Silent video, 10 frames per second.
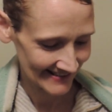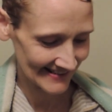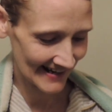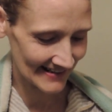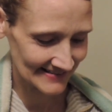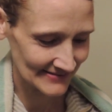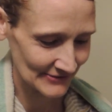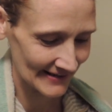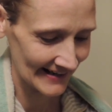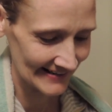yeah,
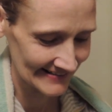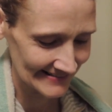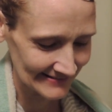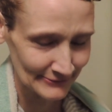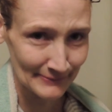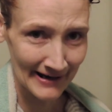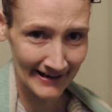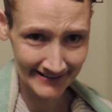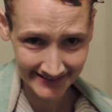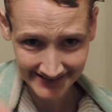okay. Oh
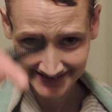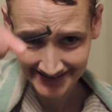my.